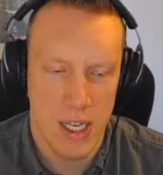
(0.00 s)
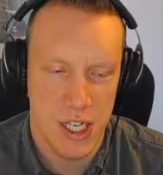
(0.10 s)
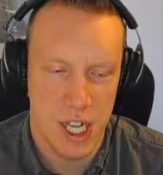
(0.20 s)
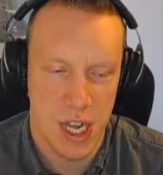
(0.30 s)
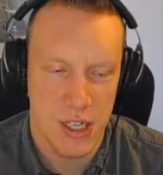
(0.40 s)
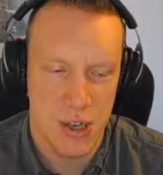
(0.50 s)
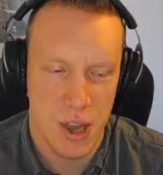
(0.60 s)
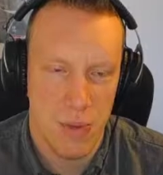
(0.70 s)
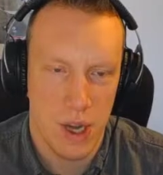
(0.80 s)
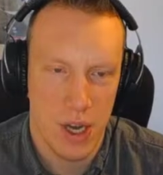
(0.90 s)
decides to
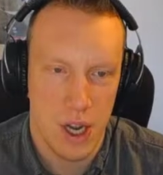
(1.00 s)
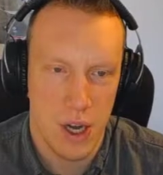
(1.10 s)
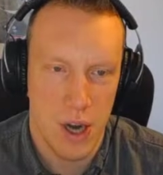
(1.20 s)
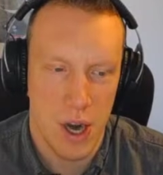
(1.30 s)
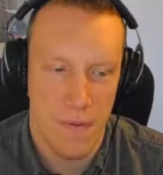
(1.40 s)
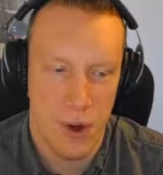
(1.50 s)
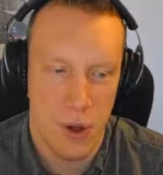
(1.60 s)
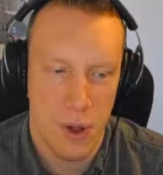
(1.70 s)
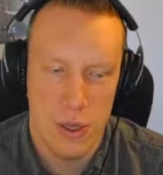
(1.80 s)
give me another earful.